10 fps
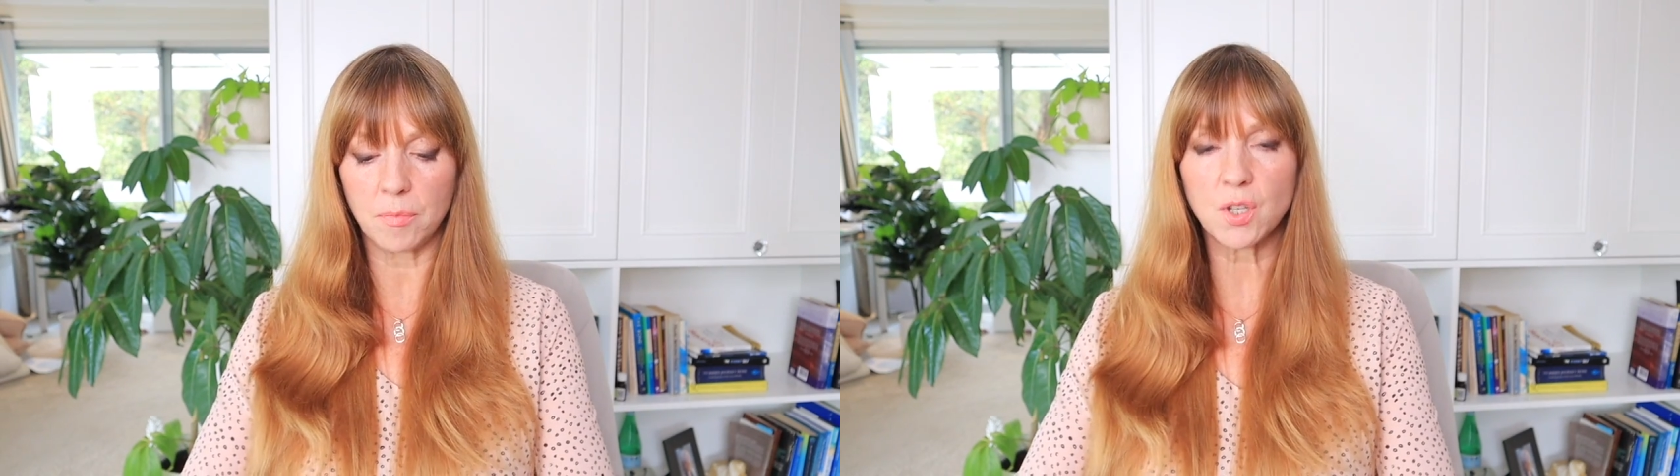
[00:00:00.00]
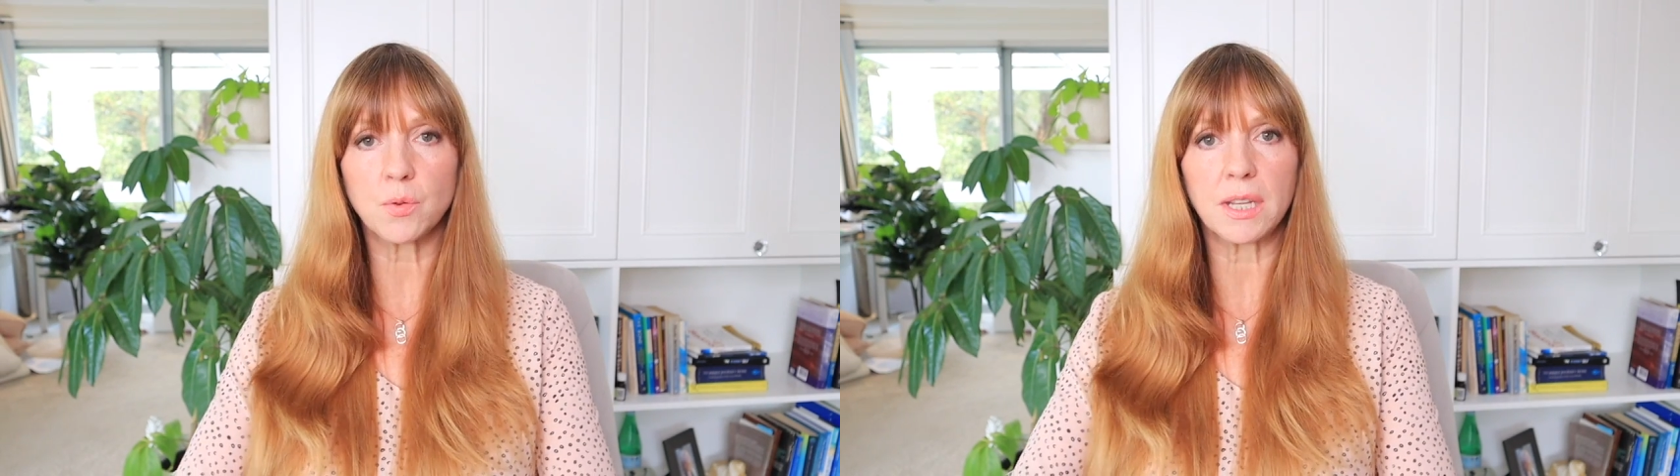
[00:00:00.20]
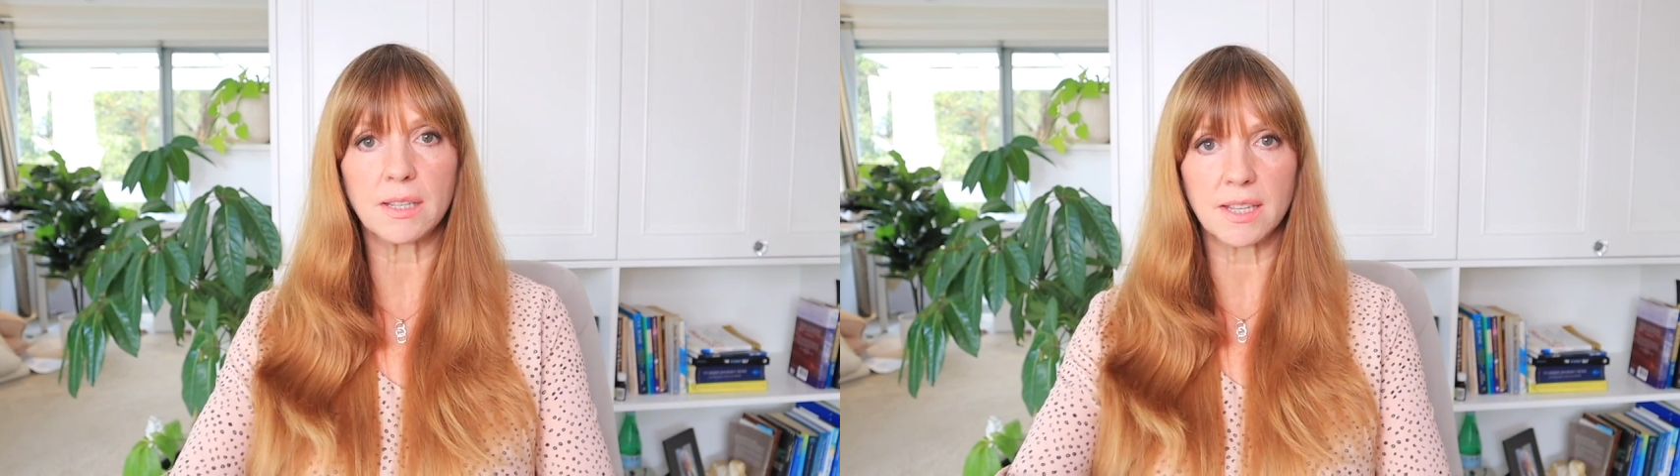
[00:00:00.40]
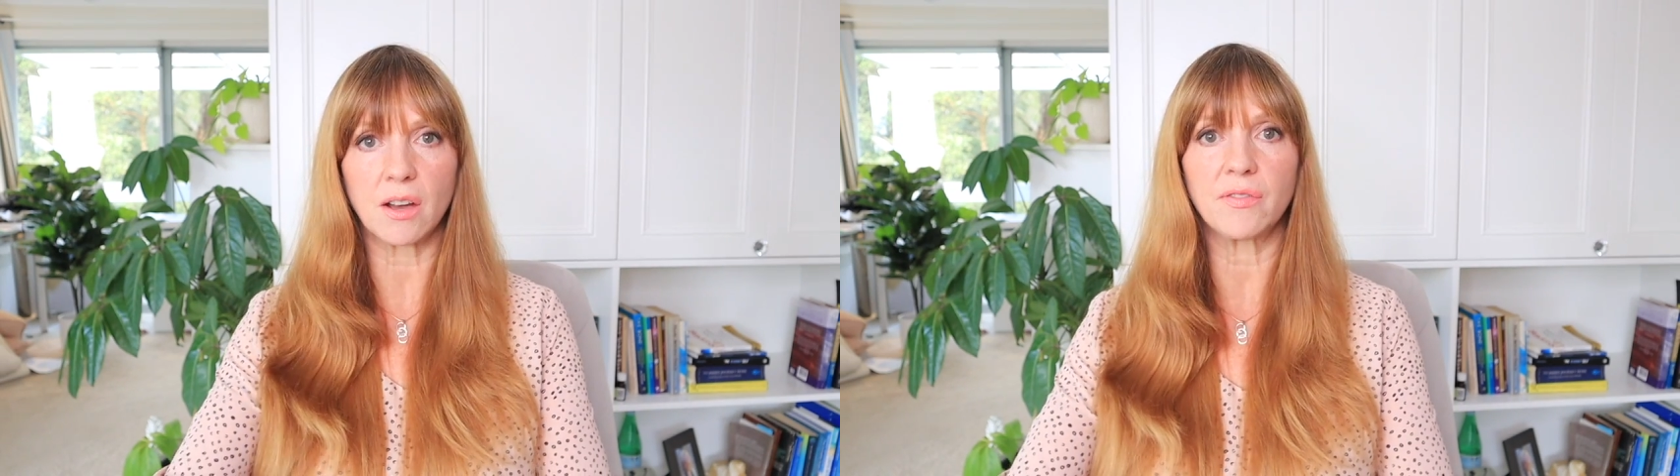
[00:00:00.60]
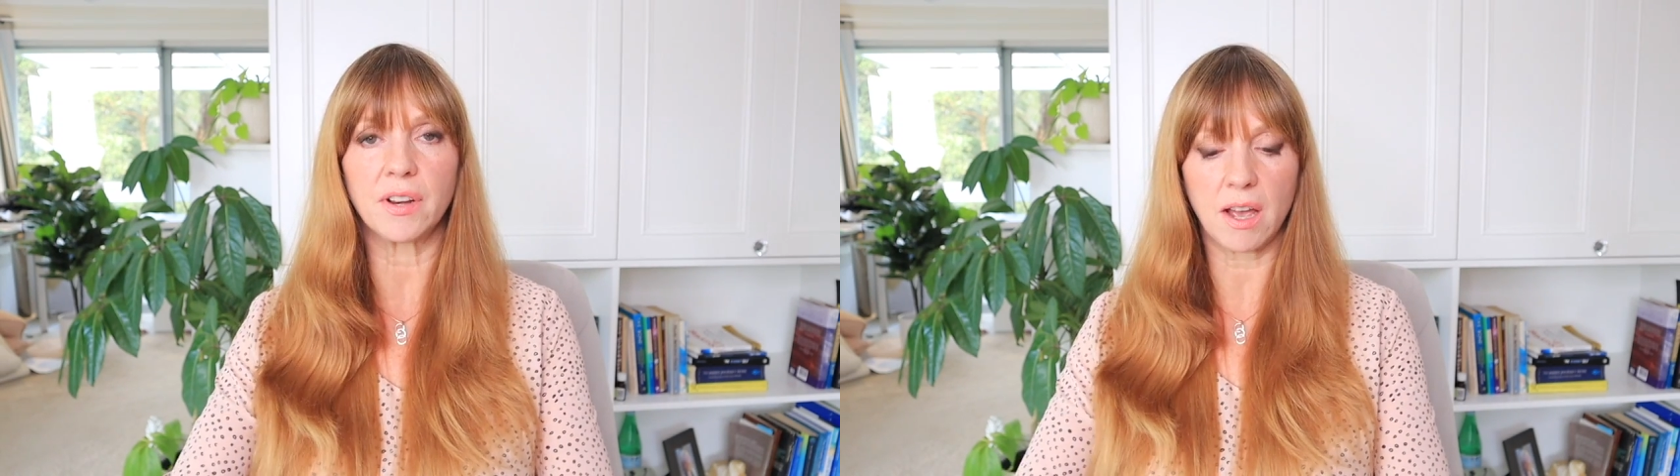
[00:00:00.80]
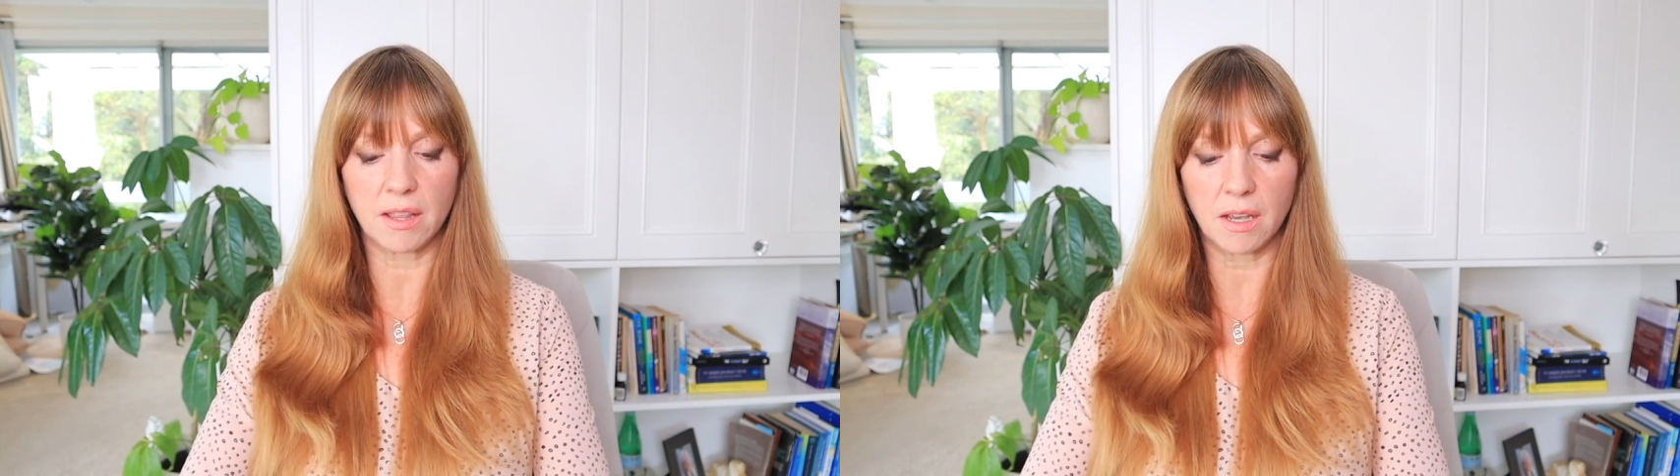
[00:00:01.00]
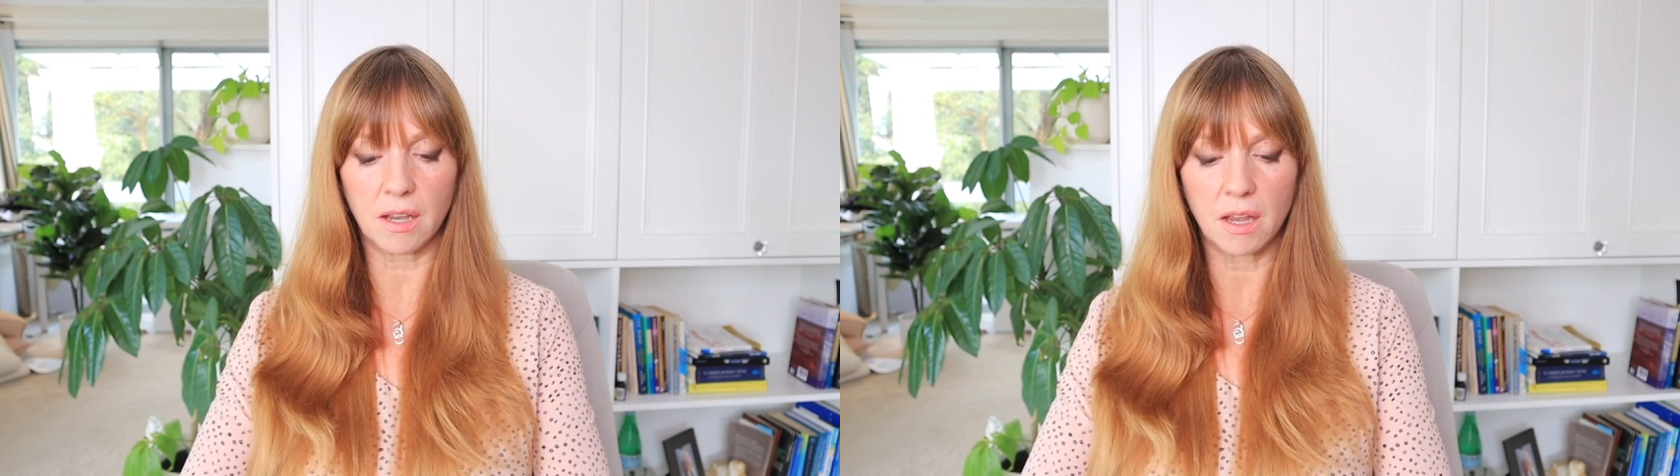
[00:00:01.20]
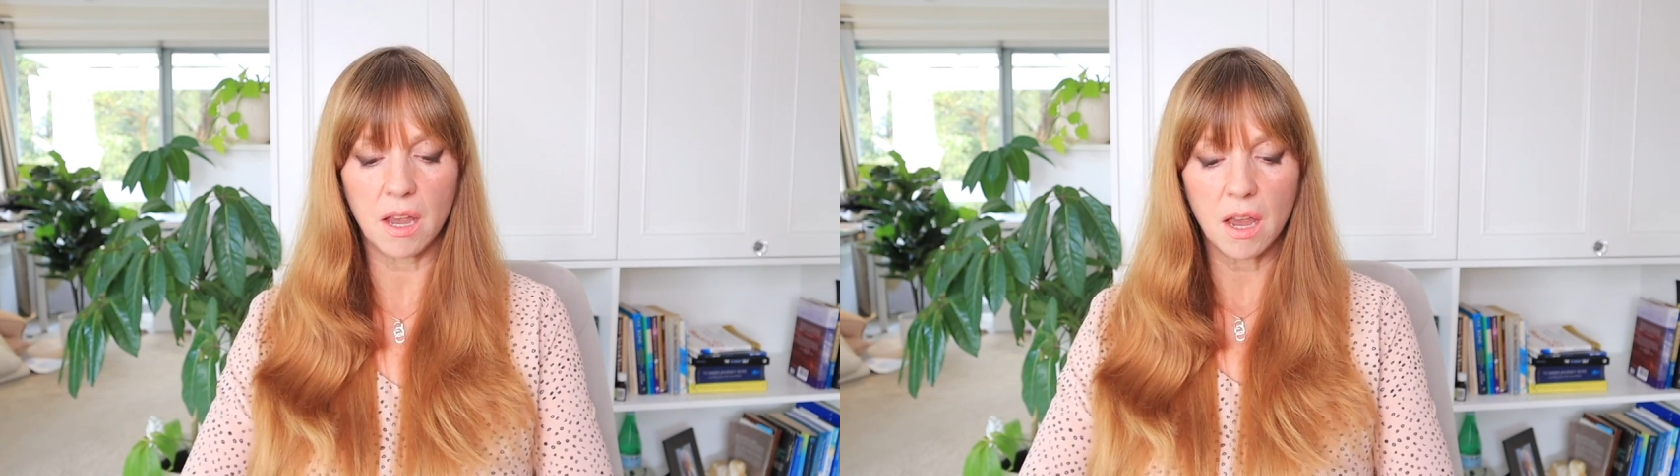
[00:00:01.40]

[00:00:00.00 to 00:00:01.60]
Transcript: between self and other.